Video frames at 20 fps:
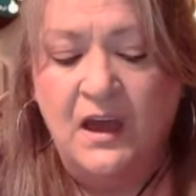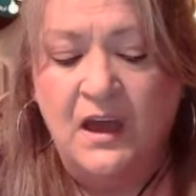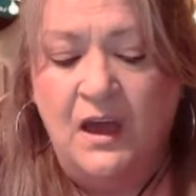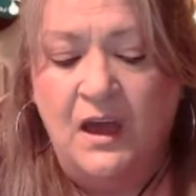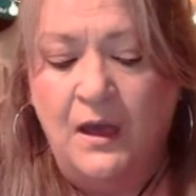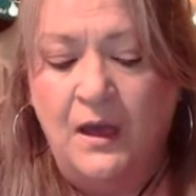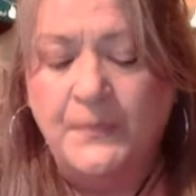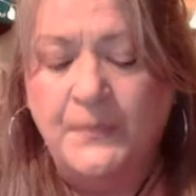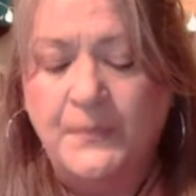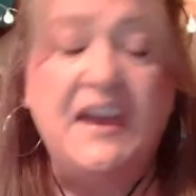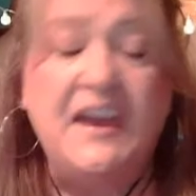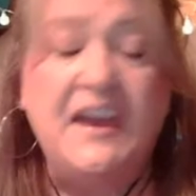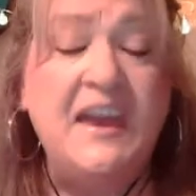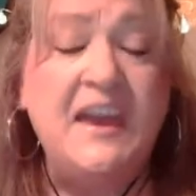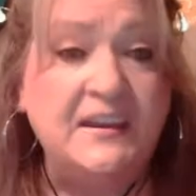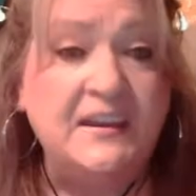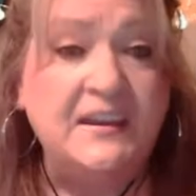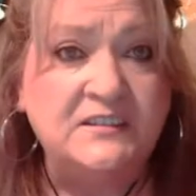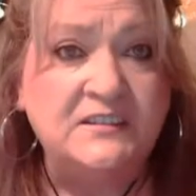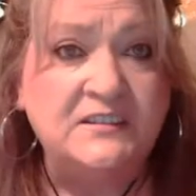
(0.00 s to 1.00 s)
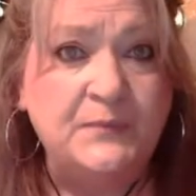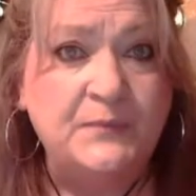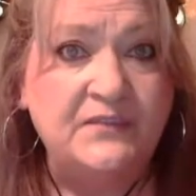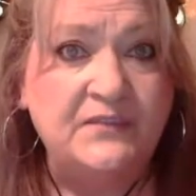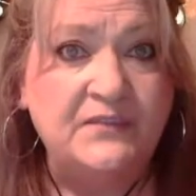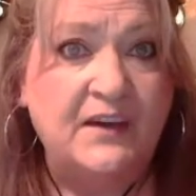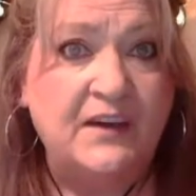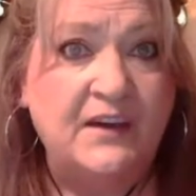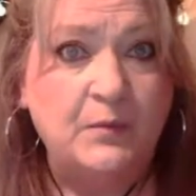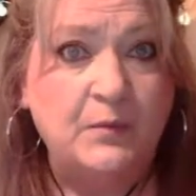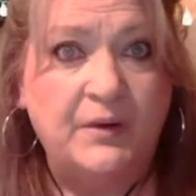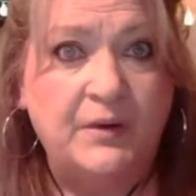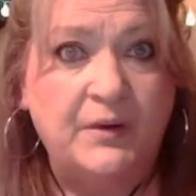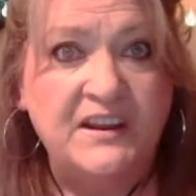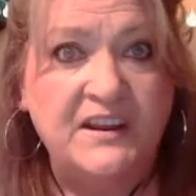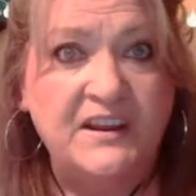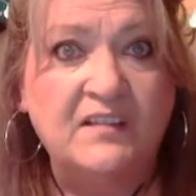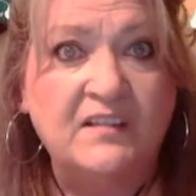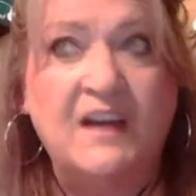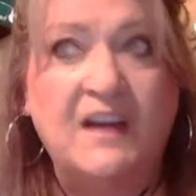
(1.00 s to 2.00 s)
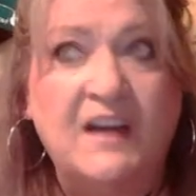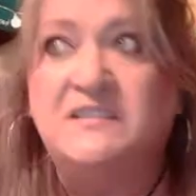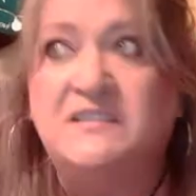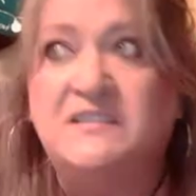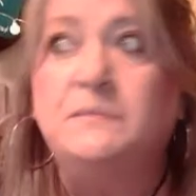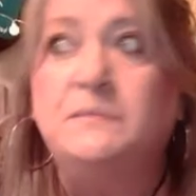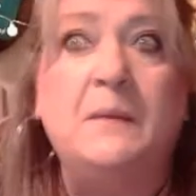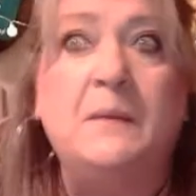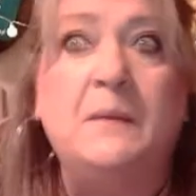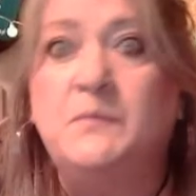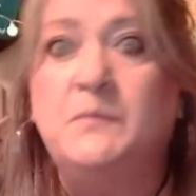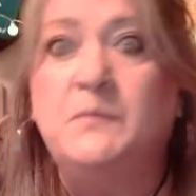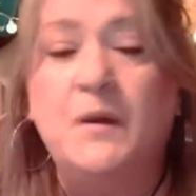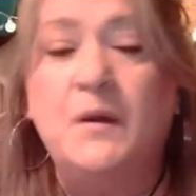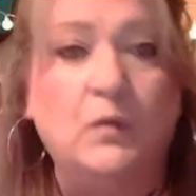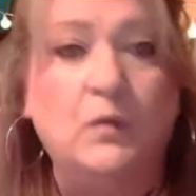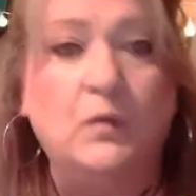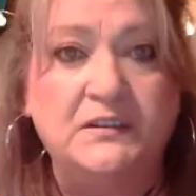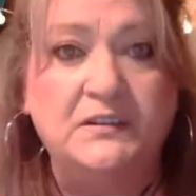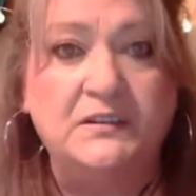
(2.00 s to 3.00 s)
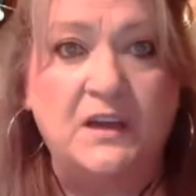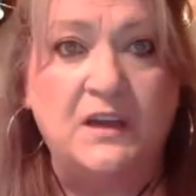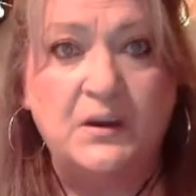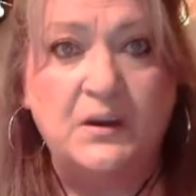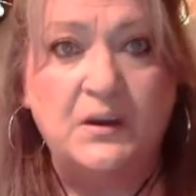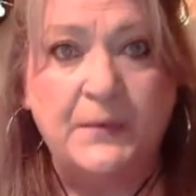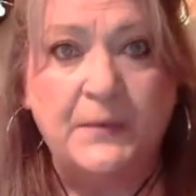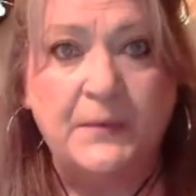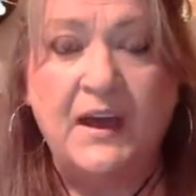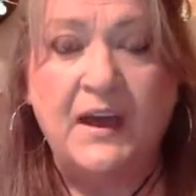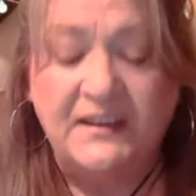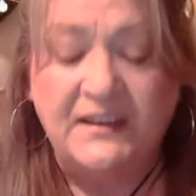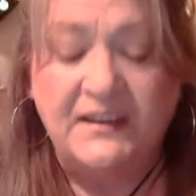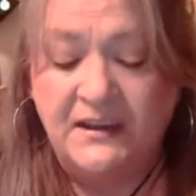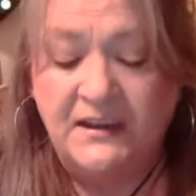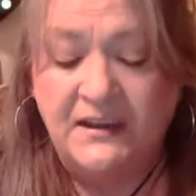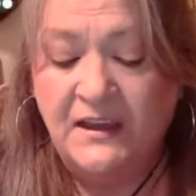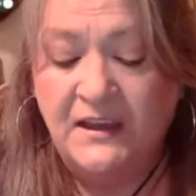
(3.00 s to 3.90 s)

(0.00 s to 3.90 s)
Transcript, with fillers: Uh, my hands have been vibrating a lot, sometimes my whole entire body.